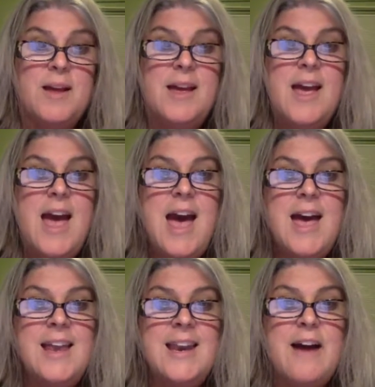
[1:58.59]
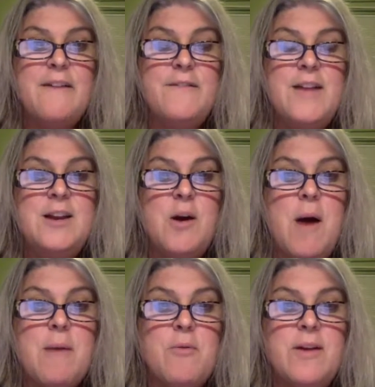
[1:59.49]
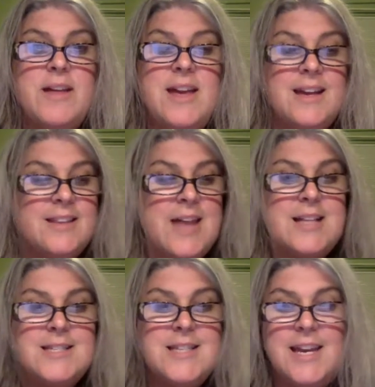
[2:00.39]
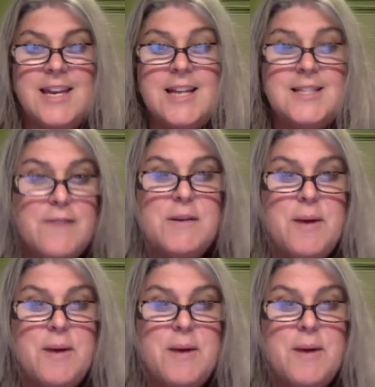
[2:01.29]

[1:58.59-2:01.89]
And I'm really, that's like, it's everybody's